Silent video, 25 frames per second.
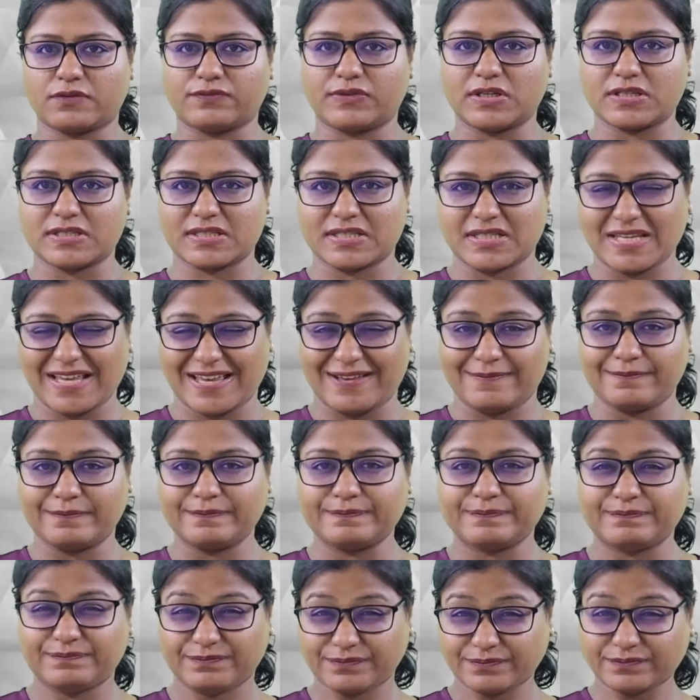of the
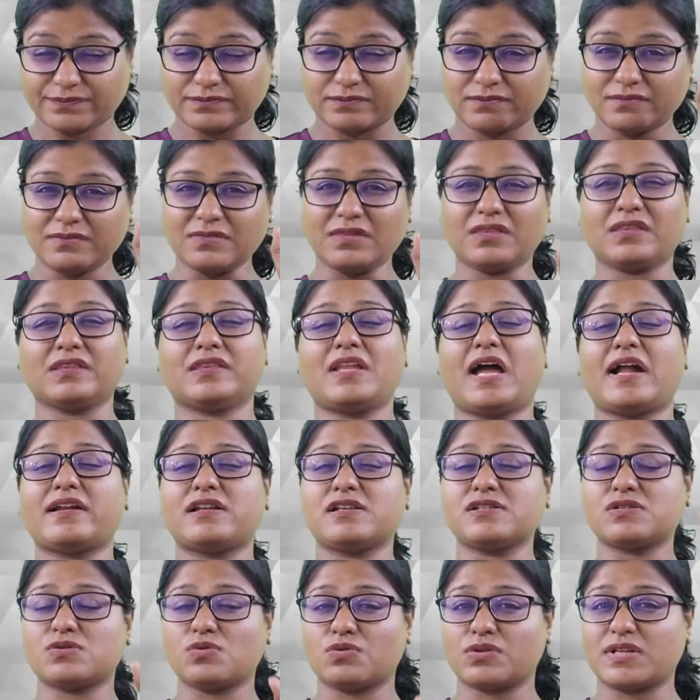same.
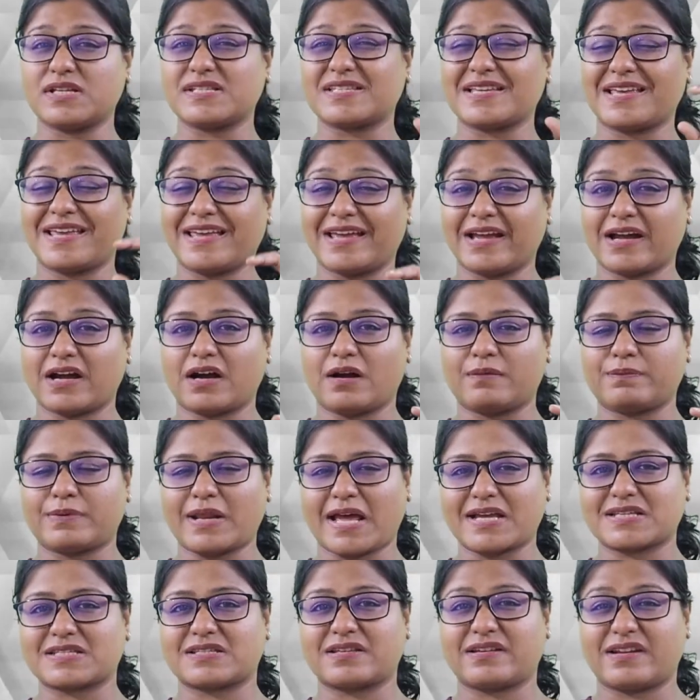That is known as income
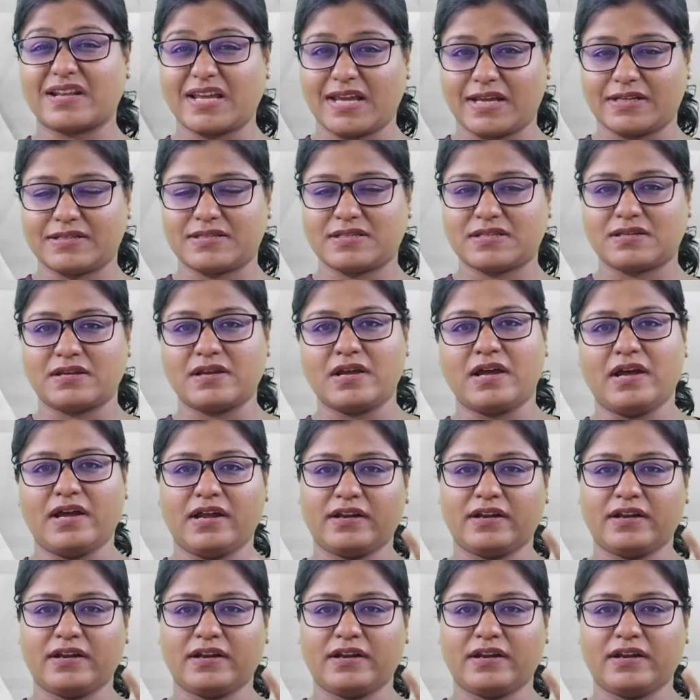tax rate,